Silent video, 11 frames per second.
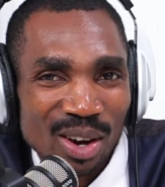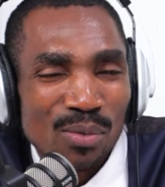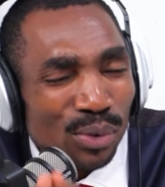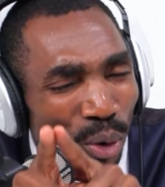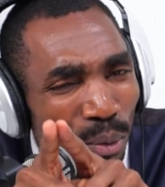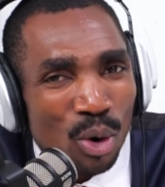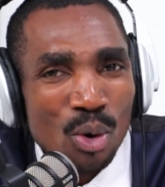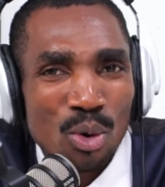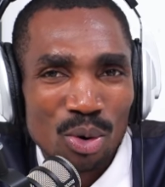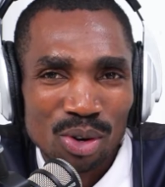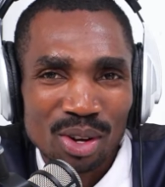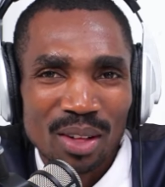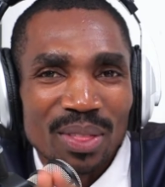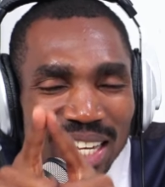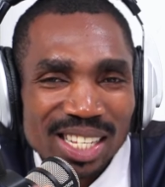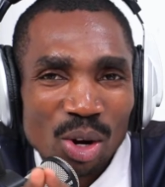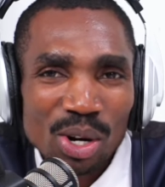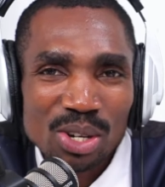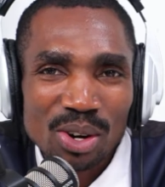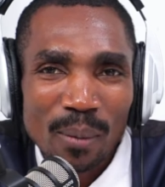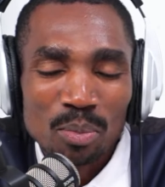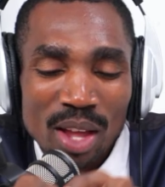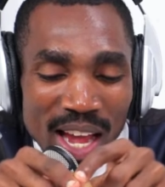From who? That is the question.